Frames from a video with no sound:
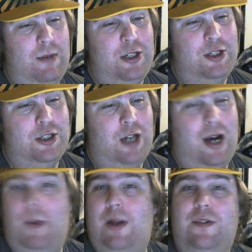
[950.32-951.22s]
much
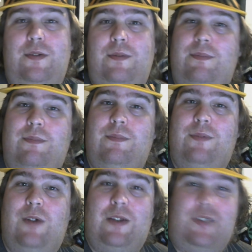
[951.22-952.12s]
common
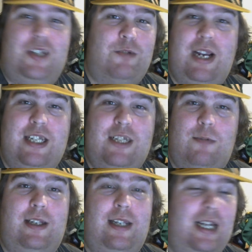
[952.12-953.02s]
throughout this race
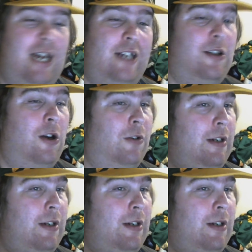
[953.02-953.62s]
when it got into long